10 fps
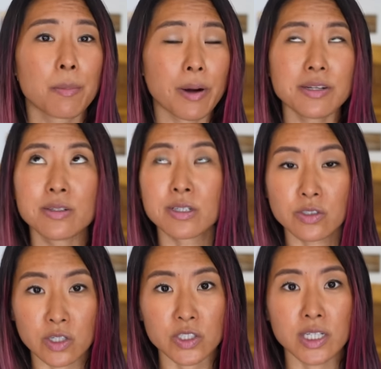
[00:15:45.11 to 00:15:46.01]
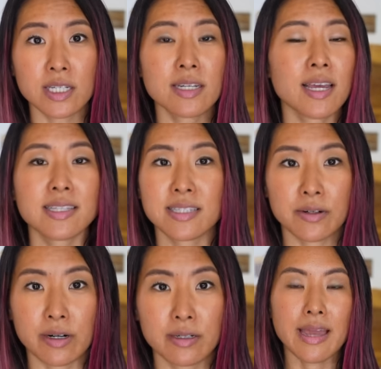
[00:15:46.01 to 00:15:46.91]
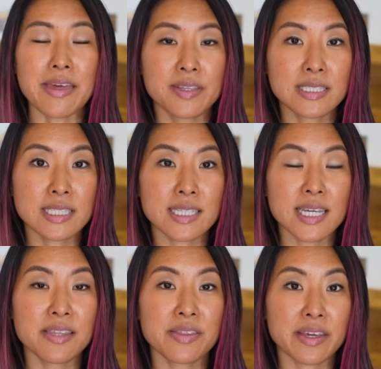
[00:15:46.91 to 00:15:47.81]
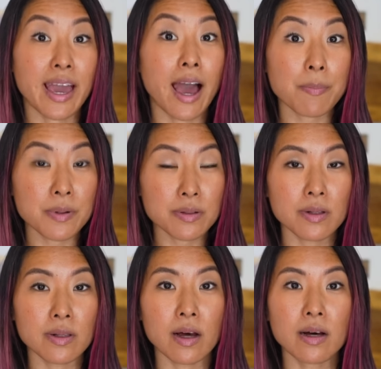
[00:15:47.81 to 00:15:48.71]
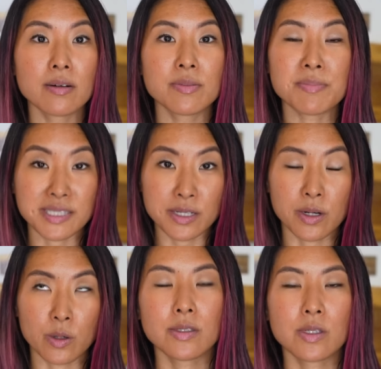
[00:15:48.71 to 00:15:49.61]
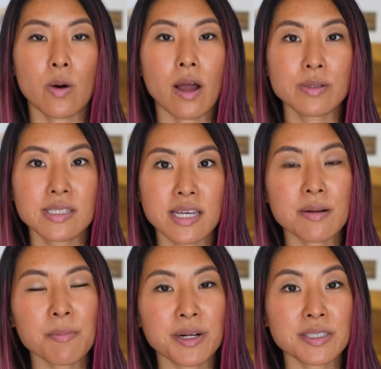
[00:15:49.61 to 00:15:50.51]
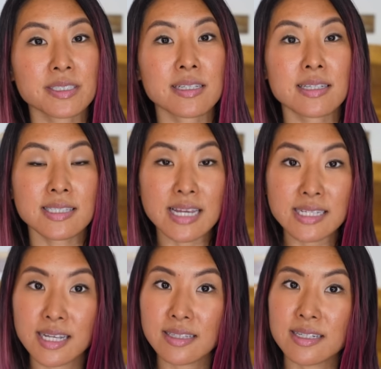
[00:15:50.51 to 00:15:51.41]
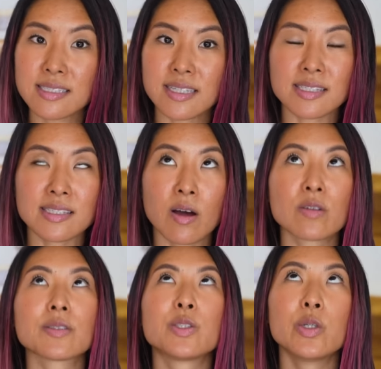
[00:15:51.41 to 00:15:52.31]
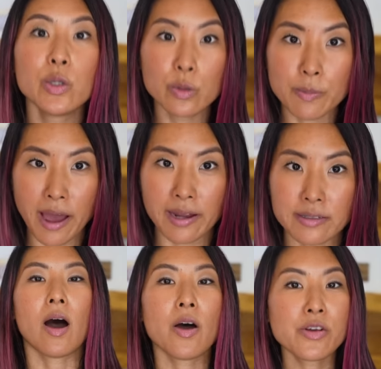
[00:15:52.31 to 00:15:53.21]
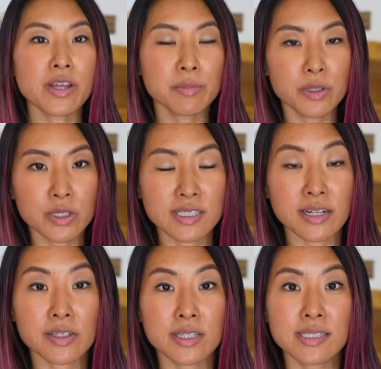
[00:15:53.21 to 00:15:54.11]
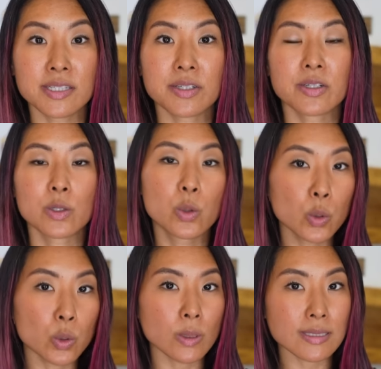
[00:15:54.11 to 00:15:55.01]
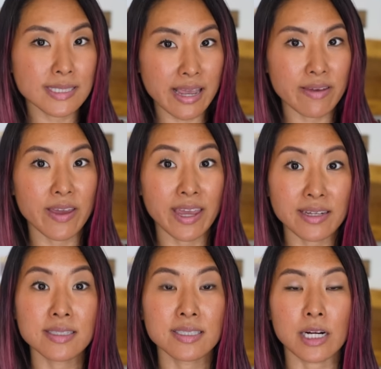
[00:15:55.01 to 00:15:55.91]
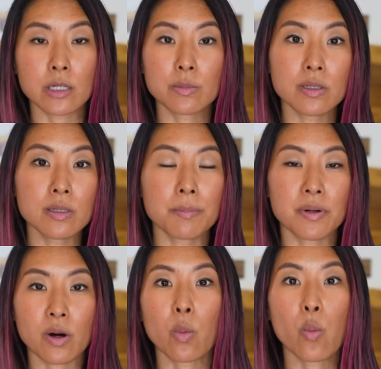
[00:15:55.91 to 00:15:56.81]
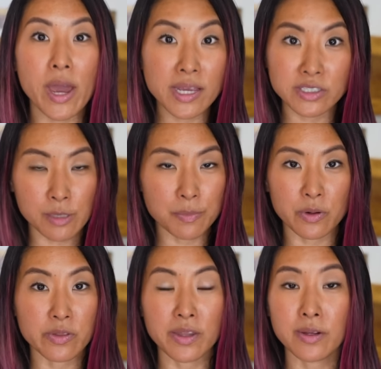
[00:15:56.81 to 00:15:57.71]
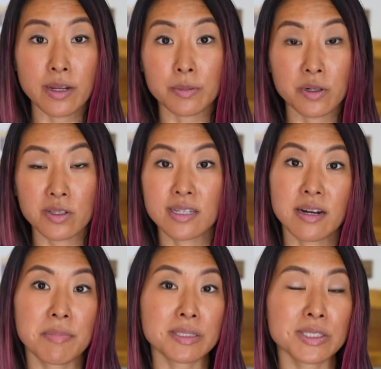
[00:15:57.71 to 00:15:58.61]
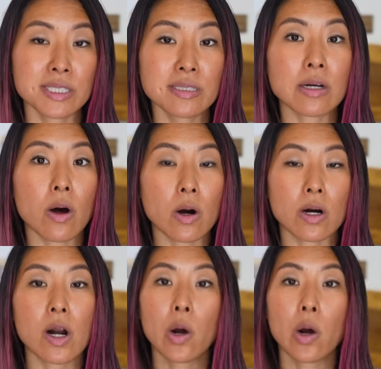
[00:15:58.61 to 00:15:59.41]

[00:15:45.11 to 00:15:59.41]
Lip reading: brand new construction, etc. And this is in the capital of Mexico. So I would say compared to the States, at least, it's not too bad. Other neighborhoods that are considered cool, safe, and desirable, but are way cheaper than the neighborhoods that I mentioned are